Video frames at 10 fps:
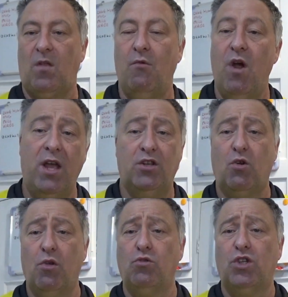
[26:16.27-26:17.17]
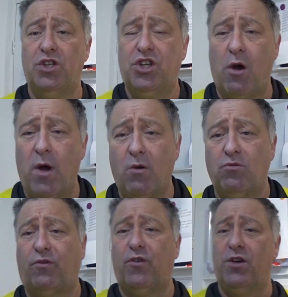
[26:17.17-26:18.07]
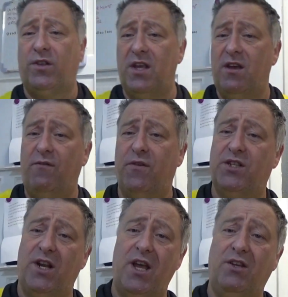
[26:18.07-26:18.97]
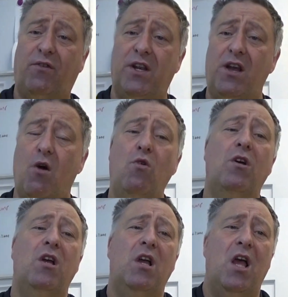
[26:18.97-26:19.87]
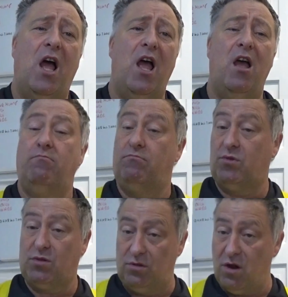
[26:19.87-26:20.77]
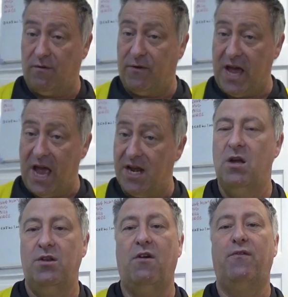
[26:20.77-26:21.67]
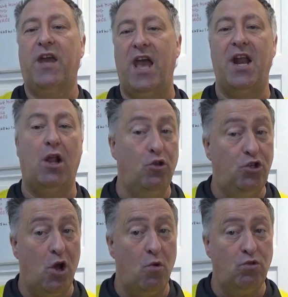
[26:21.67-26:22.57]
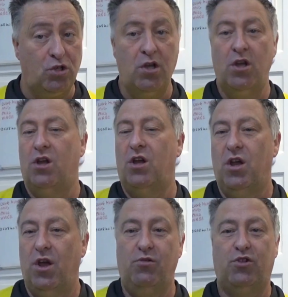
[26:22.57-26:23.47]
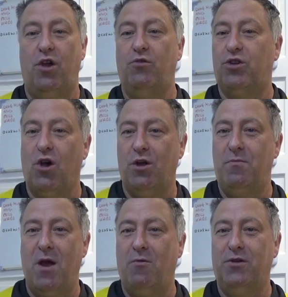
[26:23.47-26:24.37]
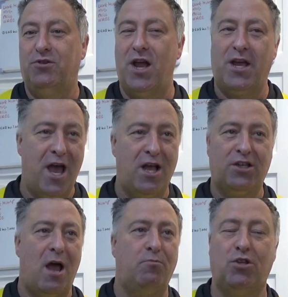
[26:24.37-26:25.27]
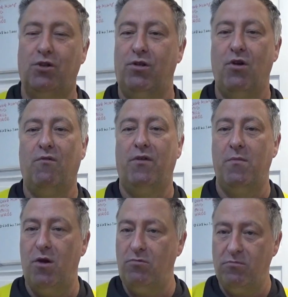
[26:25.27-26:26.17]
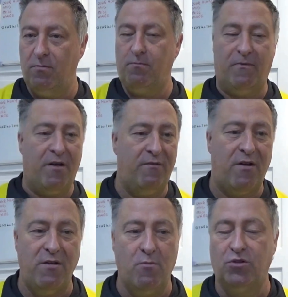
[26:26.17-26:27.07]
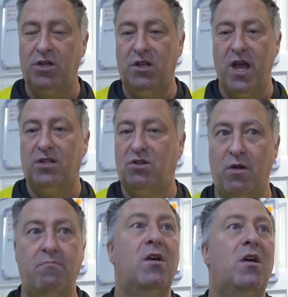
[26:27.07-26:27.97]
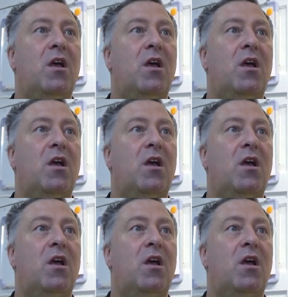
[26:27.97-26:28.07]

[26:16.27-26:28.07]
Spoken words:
Right, so those are the shout outs for Thingy for today's video. Not forgetting Alan Jones, who sorted me out with the Drakkars, absolutely over the moon, very, very much in debt to him.